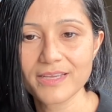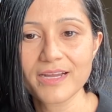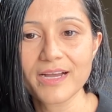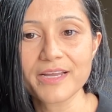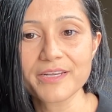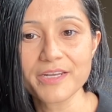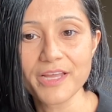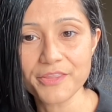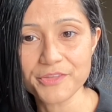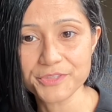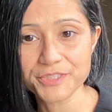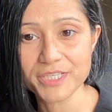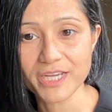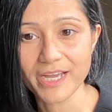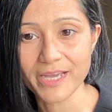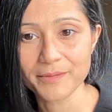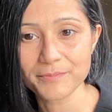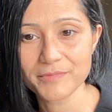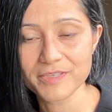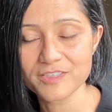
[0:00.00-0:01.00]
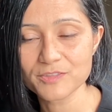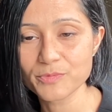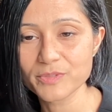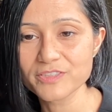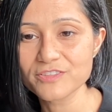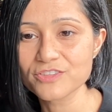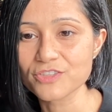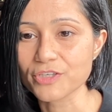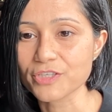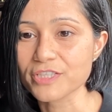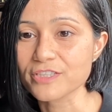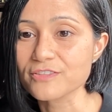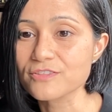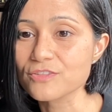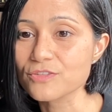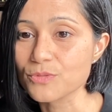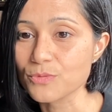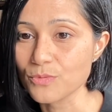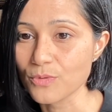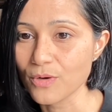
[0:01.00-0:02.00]
Another time is when starting
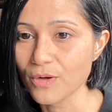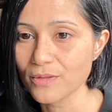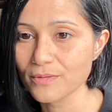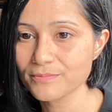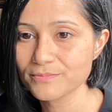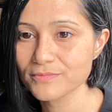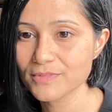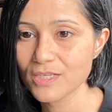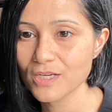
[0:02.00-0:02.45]
school.